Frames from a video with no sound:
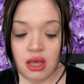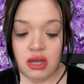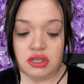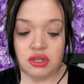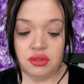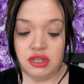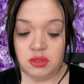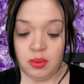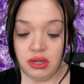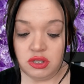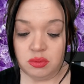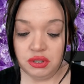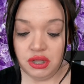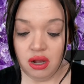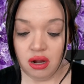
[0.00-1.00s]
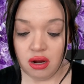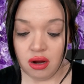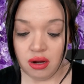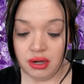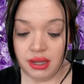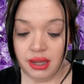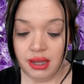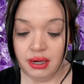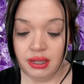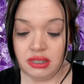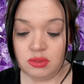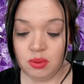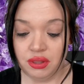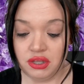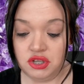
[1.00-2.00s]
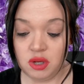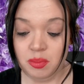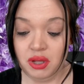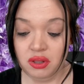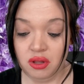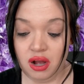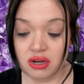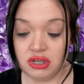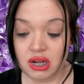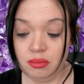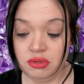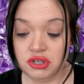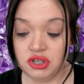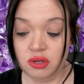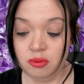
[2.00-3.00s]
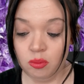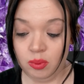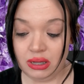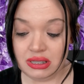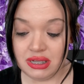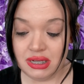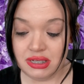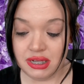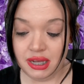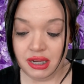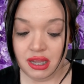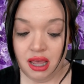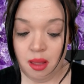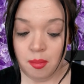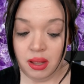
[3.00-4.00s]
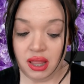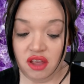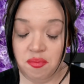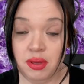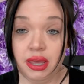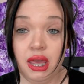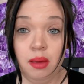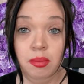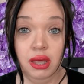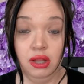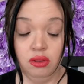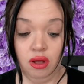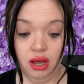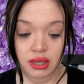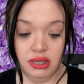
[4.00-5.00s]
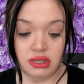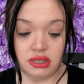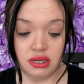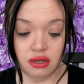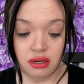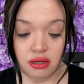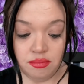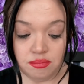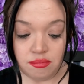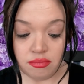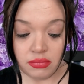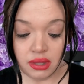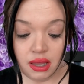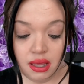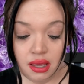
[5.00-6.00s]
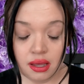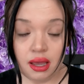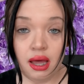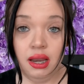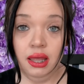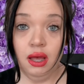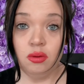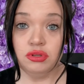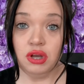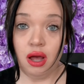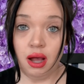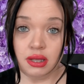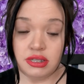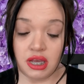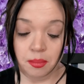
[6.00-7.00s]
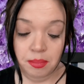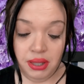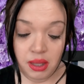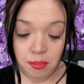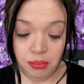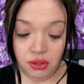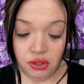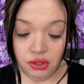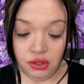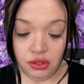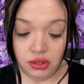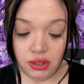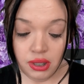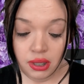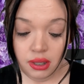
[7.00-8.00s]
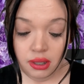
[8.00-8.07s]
So this one's really hard, and it's one that took me a long time to do, but once I did, my life became a lot easier. Cutting out toxic people.